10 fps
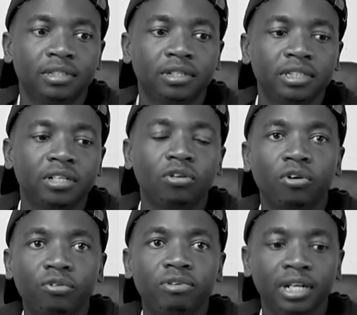It's a
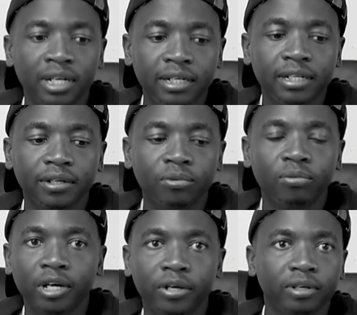lot of learning
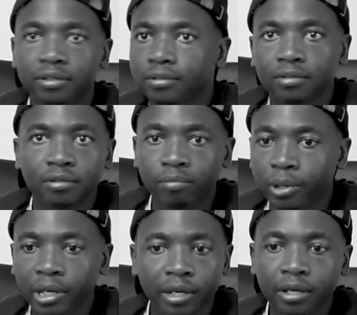where
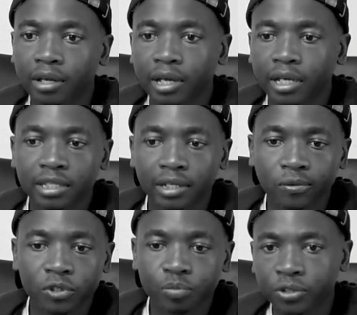it then
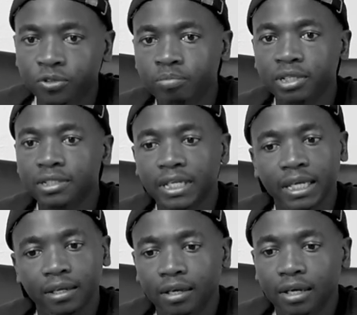goes back to me
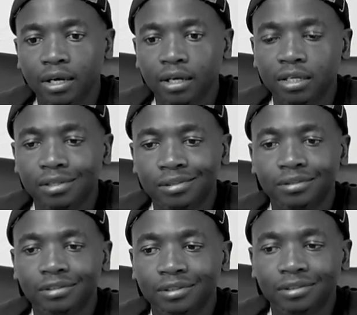saying
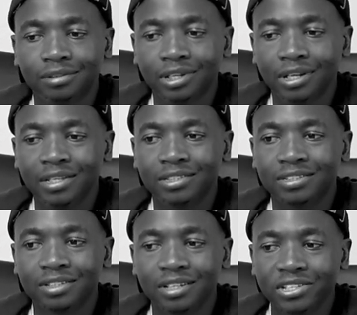
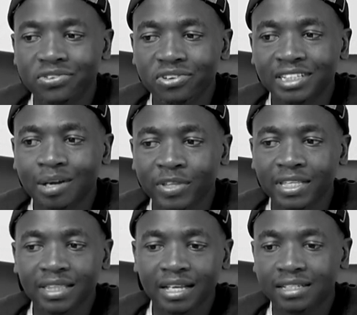it's not
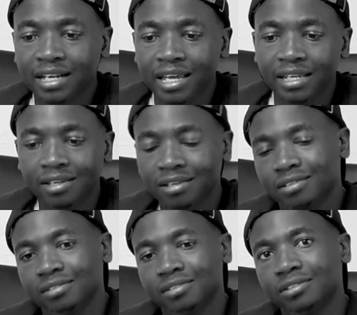something that's like
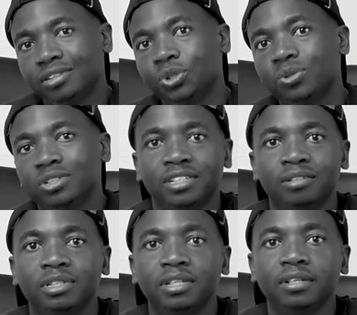a
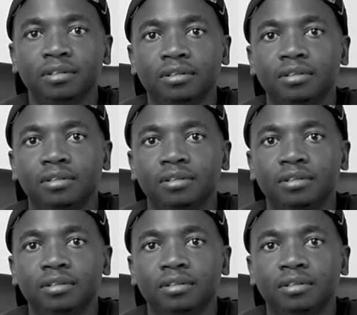short-term thing.